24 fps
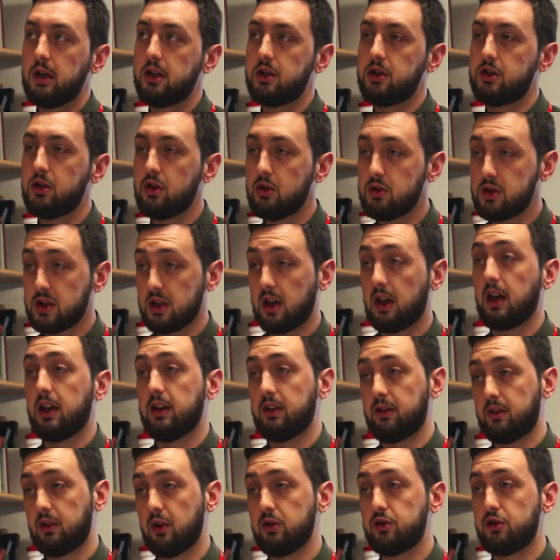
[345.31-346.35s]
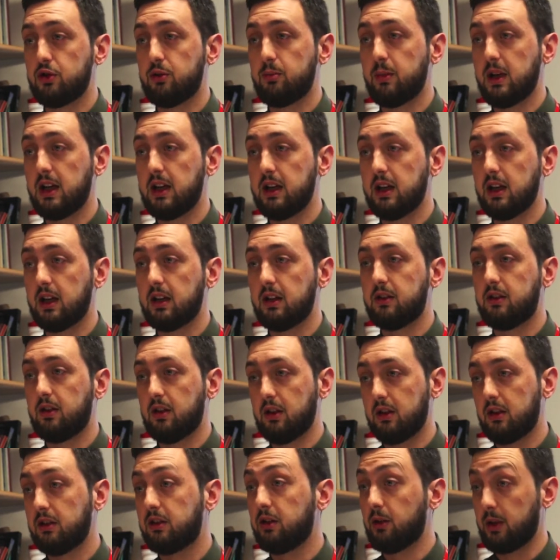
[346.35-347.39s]
utilise social media
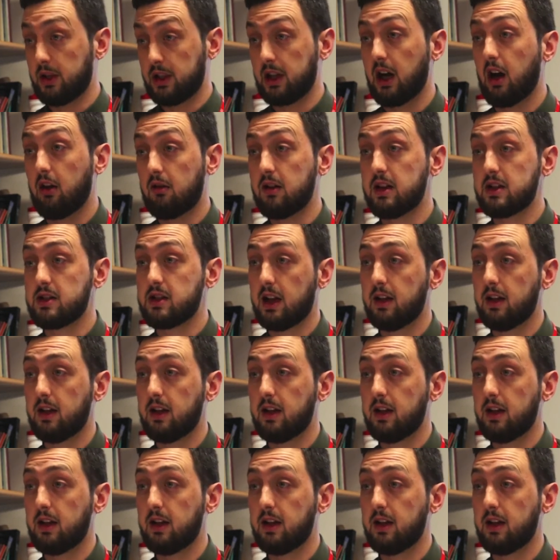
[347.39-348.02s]
to encourage